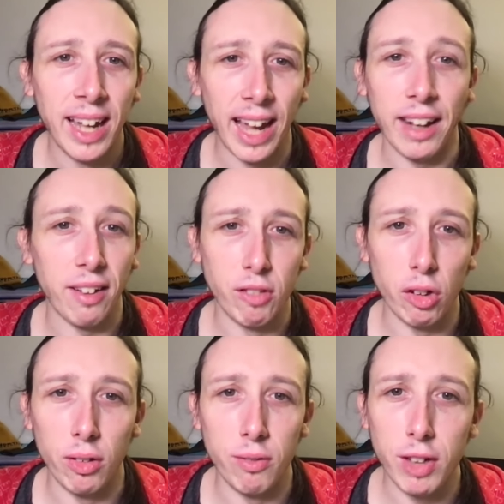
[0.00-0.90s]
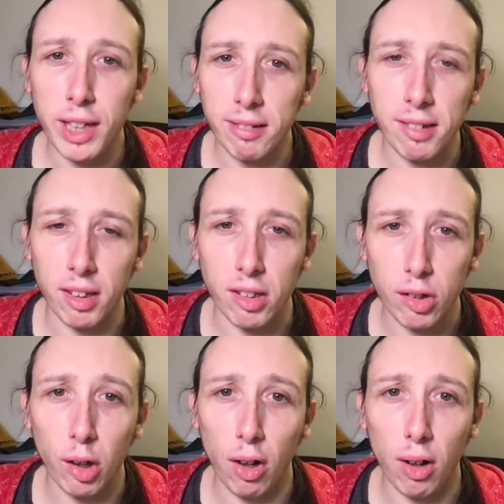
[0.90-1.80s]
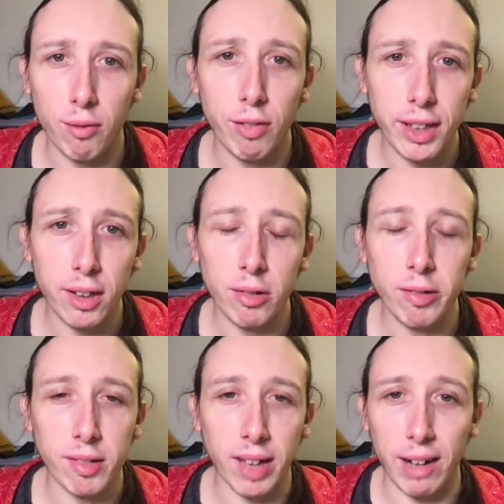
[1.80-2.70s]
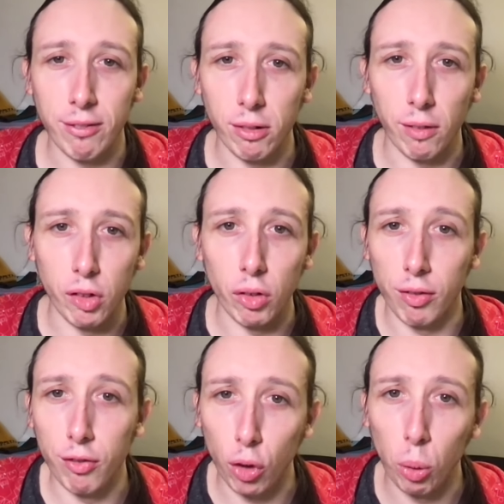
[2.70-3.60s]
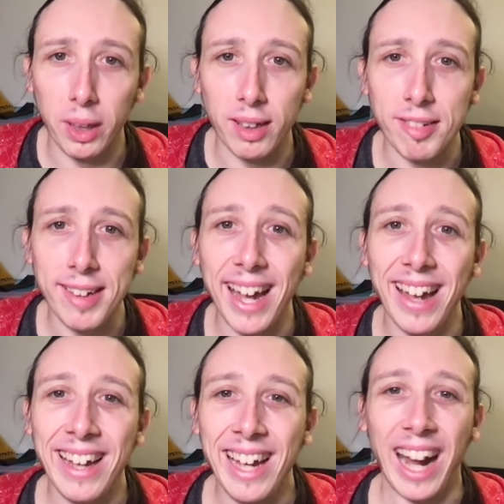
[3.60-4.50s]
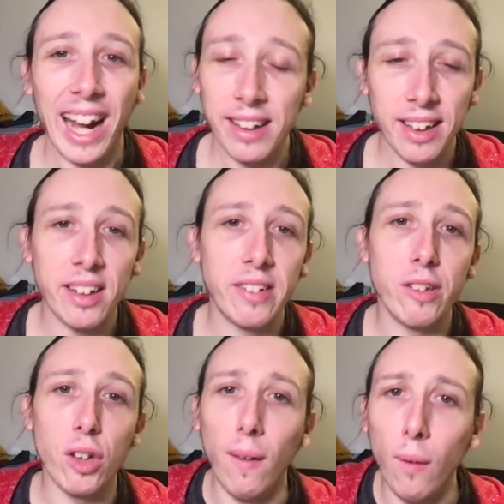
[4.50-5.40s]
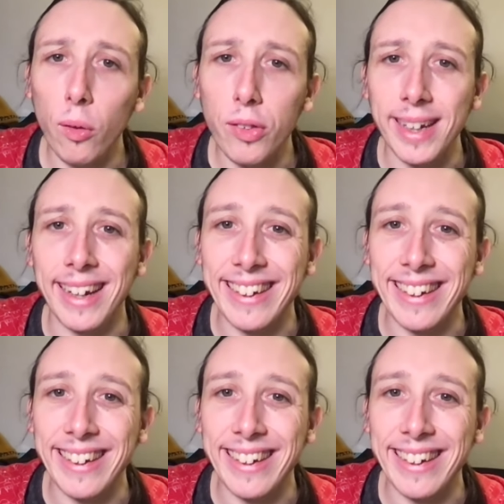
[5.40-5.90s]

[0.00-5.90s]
and I've done videos at the start, videos after I've done the 4-week set, and then I did the whole thing